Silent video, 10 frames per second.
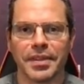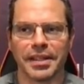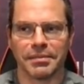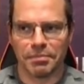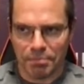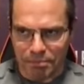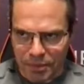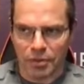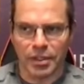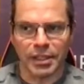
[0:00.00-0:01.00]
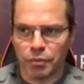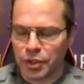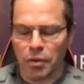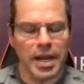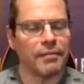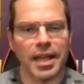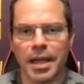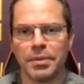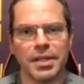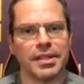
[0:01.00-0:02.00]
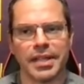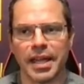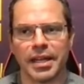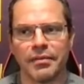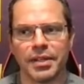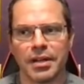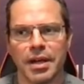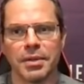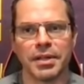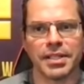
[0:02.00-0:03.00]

Like, like don't have to empty the tank every time.